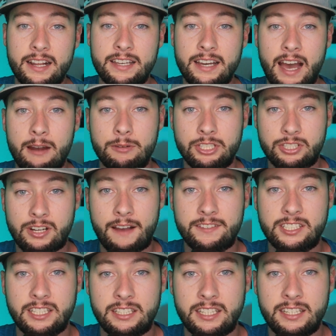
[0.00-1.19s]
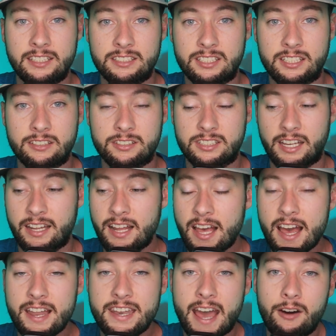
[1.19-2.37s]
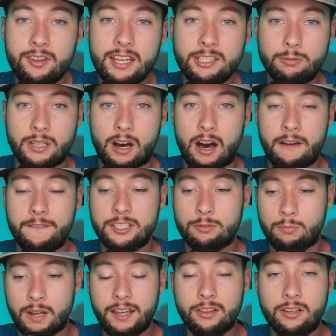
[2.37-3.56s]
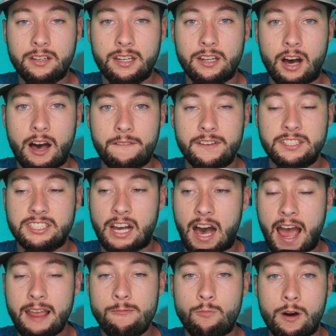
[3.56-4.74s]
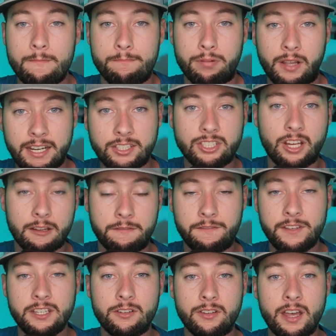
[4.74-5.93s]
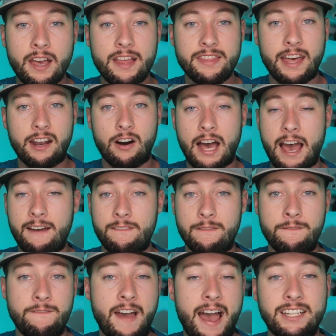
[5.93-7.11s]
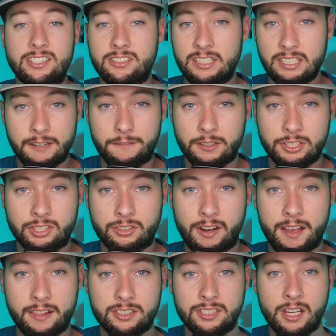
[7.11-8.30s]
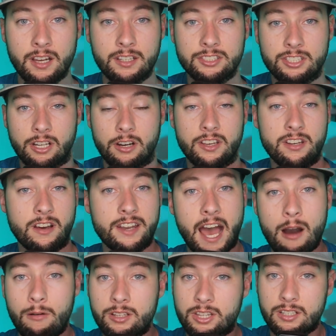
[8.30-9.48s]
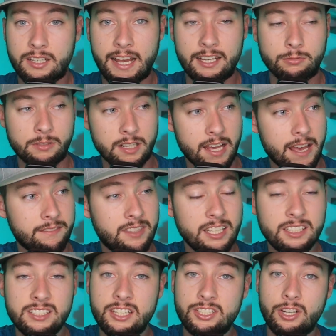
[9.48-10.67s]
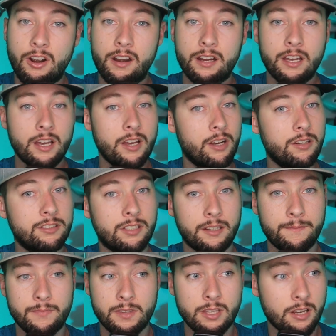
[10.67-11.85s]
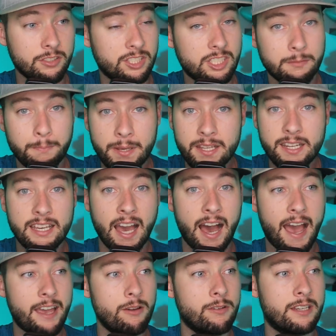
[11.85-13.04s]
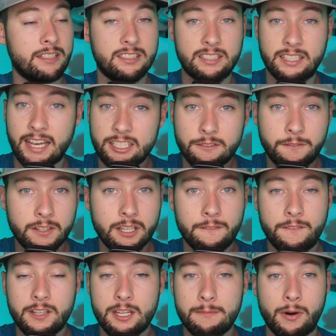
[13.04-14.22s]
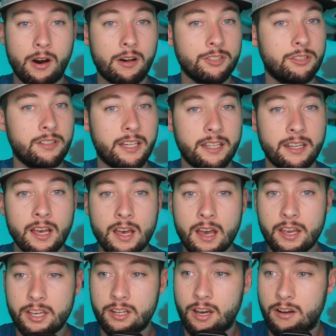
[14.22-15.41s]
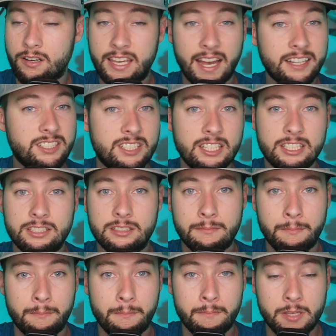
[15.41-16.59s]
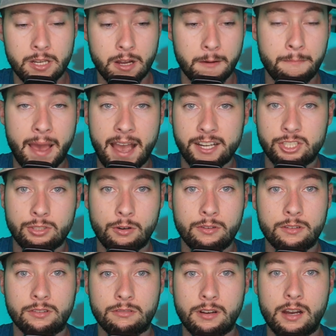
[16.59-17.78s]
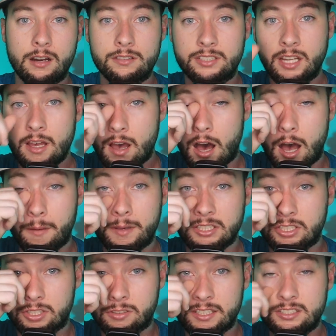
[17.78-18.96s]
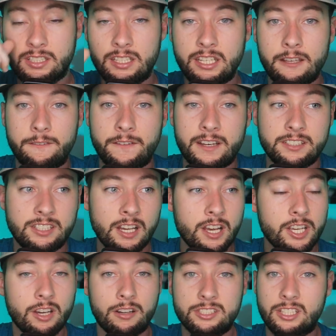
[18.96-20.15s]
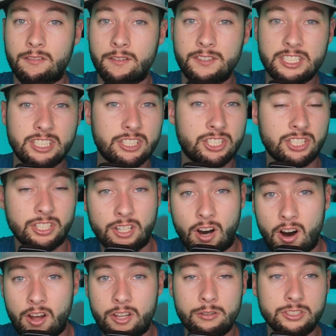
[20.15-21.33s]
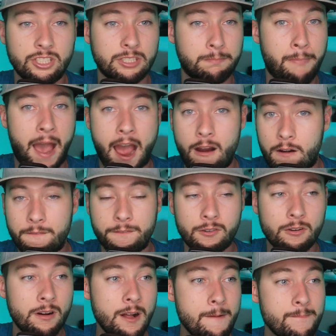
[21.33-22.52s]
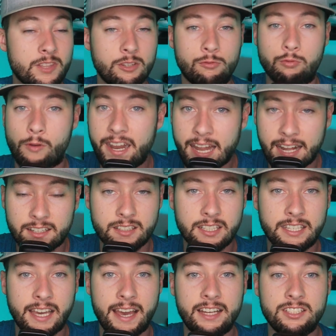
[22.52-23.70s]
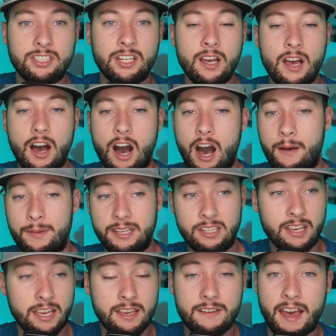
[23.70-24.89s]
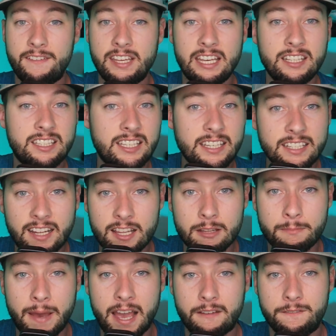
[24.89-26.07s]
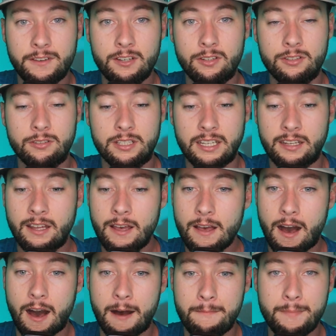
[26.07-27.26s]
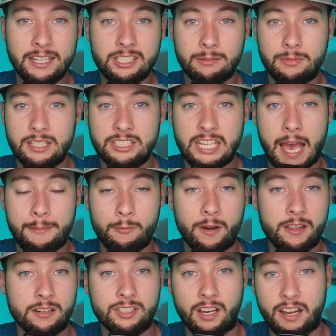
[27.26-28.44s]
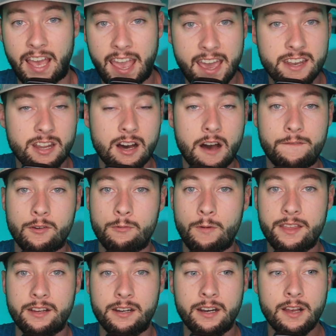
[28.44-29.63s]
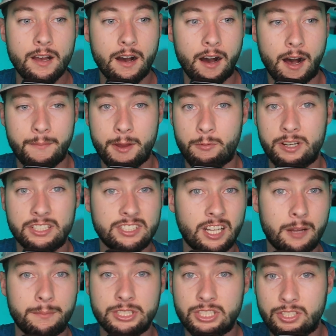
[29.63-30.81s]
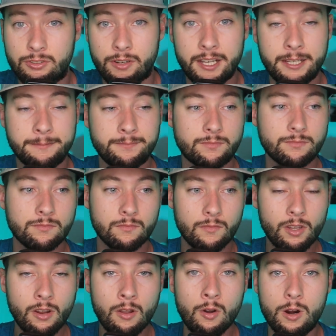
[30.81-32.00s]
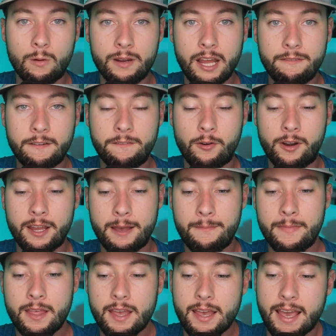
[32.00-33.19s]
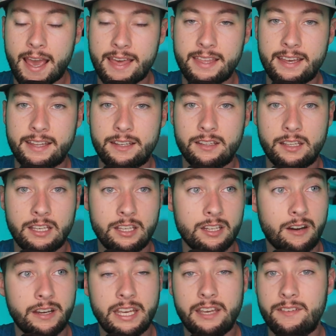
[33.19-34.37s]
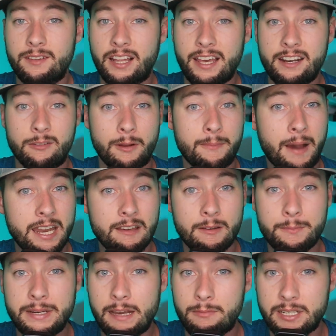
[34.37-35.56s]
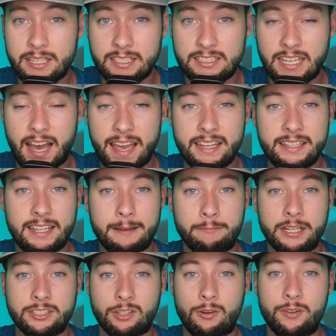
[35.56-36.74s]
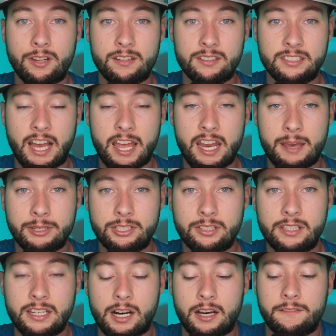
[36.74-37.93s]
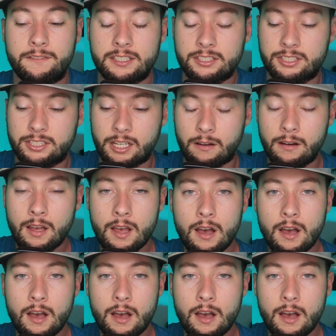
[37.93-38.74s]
a guy with Travis Etienne's skill set. Nowadays with offense, when I look at an offense, I want players on the field that all have vastly different strengths. So, you know, now on third downs, we're going to have DJ Chark, who's a, you know, speedy guy who can catch 50-50 balls, who can, you know, catch these, you know, back shoulder throws, um, can stretch the defense. You also have Laviska Shenault, who's just powerful, great after the catch. Um, and you, you have Etienne out of the backfield who can, uh, make some things happen, whether it's on a handoff or whether um, they want to set up a screen or whatever for him. And then, you know, even later, we might even be able to get a tight end that brings a whole nother dynamic to the offense. So,